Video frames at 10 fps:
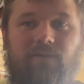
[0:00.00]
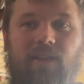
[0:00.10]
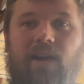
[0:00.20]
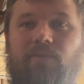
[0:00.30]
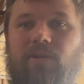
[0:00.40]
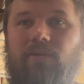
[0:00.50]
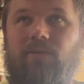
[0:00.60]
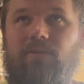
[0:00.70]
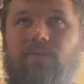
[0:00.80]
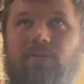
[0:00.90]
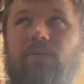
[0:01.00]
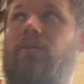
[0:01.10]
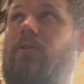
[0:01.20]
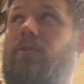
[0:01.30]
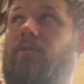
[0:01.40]
flywheel
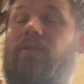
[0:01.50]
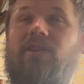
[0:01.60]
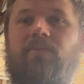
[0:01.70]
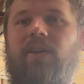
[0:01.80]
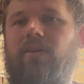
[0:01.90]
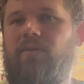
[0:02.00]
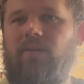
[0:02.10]
or flex plate.